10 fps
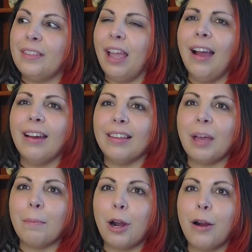Yeah,
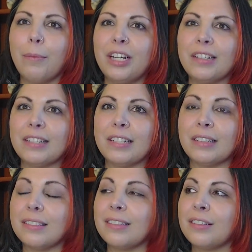that permanency
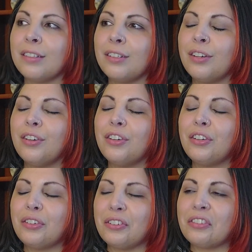is
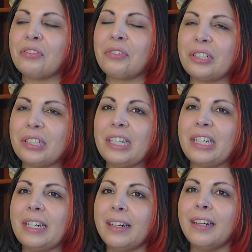just really
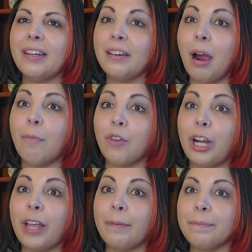
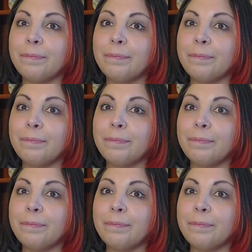comforting.